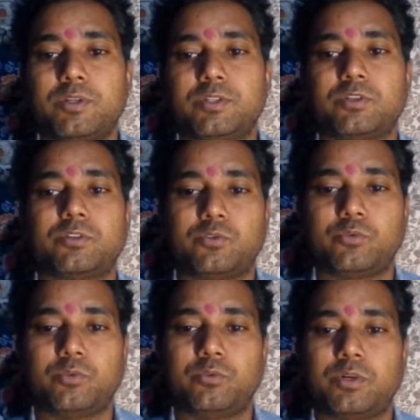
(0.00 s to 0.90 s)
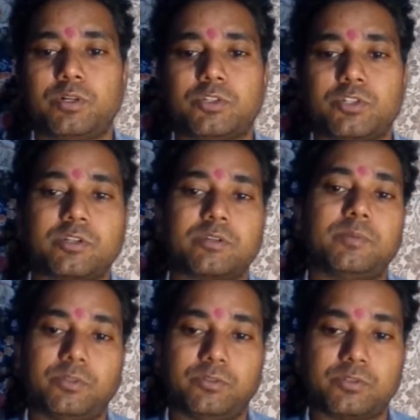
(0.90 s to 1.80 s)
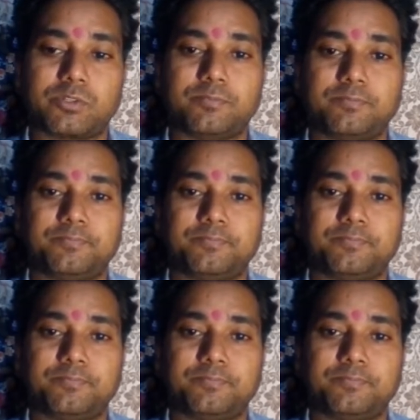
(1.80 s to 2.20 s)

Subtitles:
resort to a circumlocution,